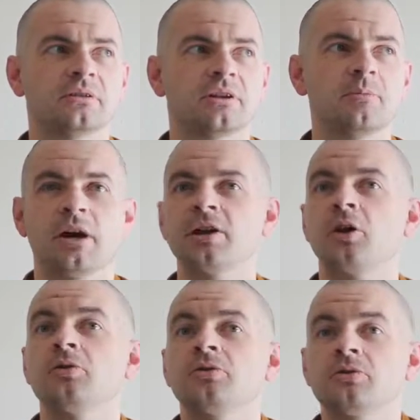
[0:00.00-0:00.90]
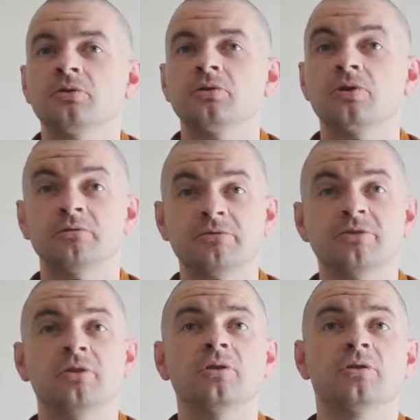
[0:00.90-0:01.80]
Am I going to
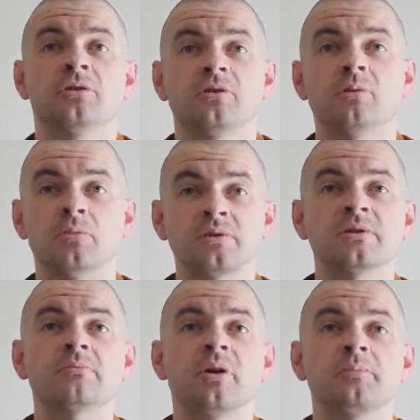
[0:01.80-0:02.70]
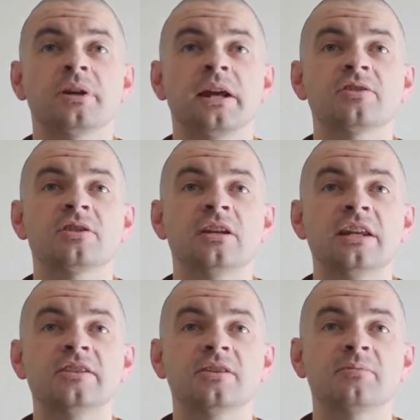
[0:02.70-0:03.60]
convert the Muslim population in
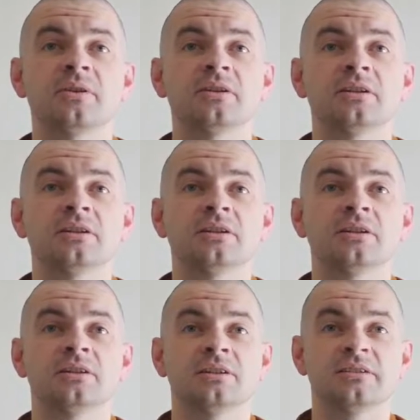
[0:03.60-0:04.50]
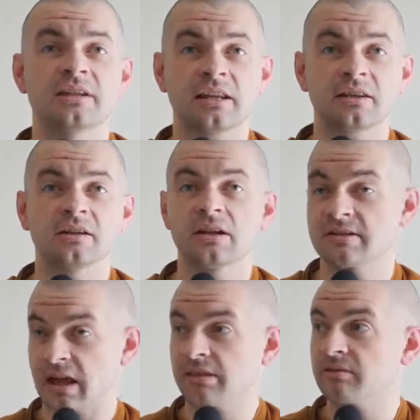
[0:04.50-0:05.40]
Egypt? Is that
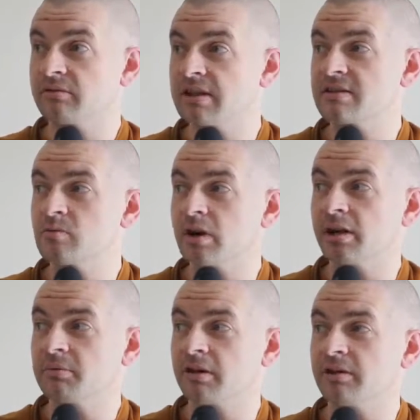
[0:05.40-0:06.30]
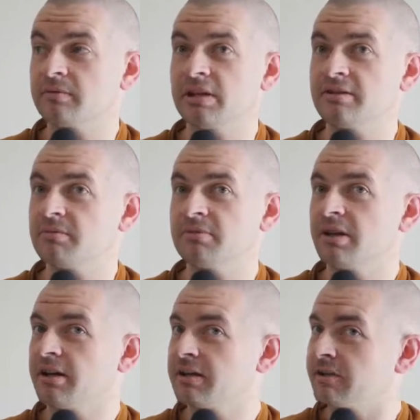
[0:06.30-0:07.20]
the reason why I'm going to Egypt?
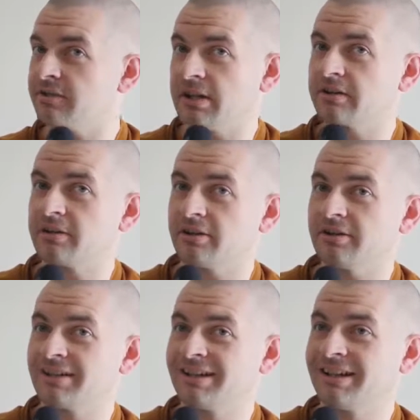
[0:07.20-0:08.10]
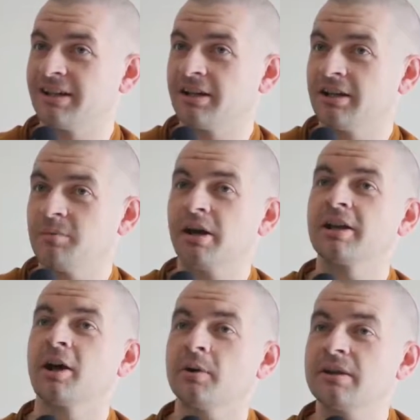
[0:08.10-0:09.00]
I don't think so. Am I
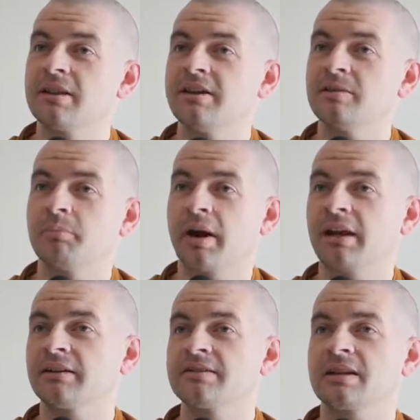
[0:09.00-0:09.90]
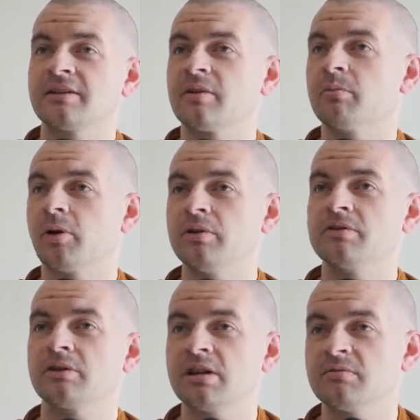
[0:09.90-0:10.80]
going there to practice under the Bodhi
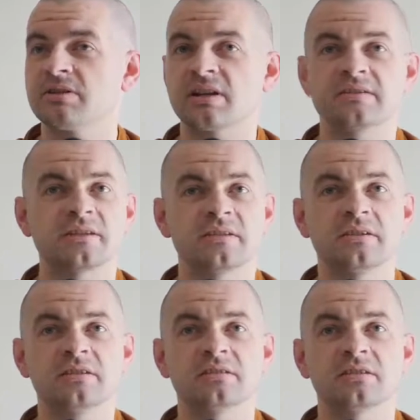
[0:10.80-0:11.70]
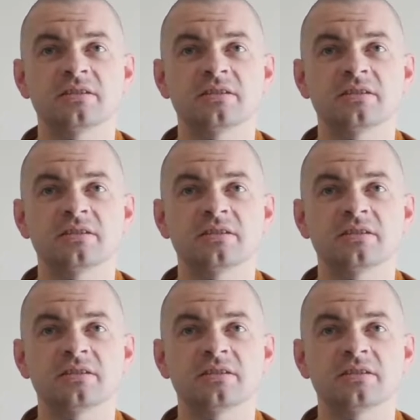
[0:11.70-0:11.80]
tree, which doesn't exist?